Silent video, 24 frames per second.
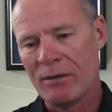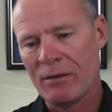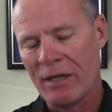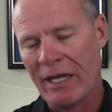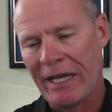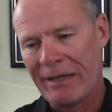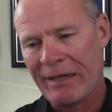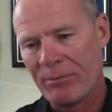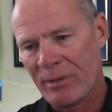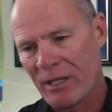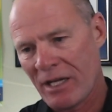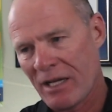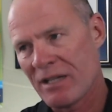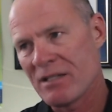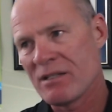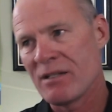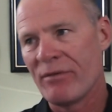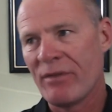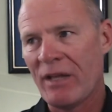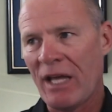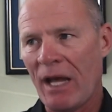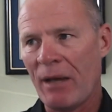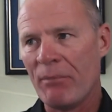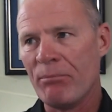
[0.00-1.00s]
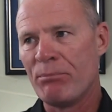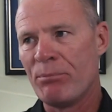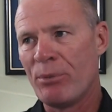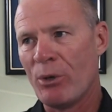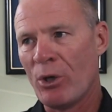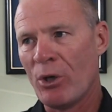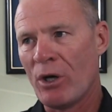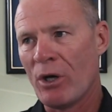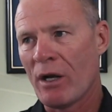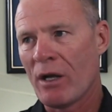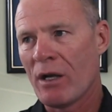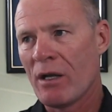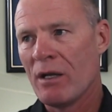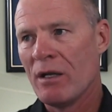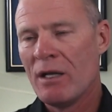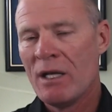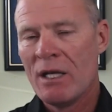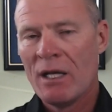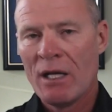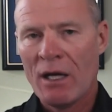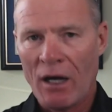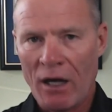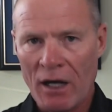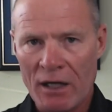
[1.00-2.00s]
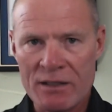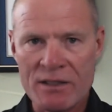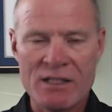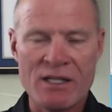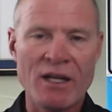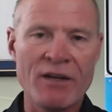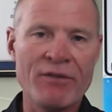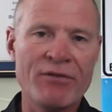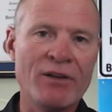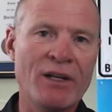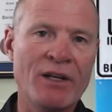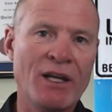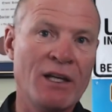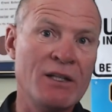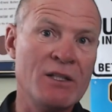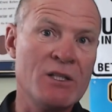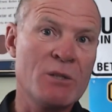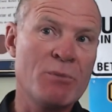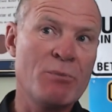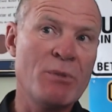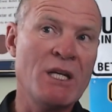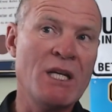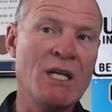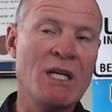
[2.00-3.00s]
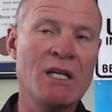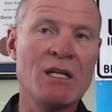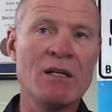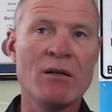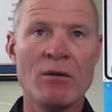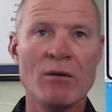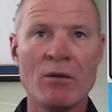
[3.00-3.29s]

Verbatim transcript: And because of that book, Unsafe at Any Speed,